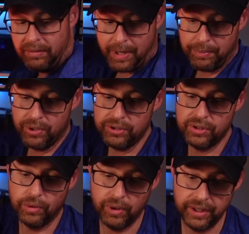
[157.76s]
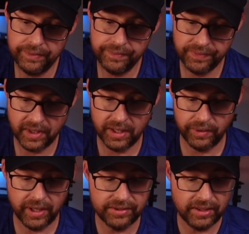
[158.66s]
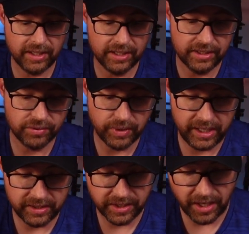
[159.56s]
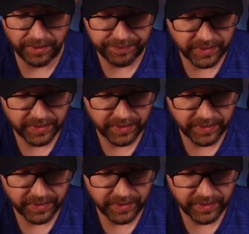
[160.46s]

my personal one. There we go, because it's ready to go.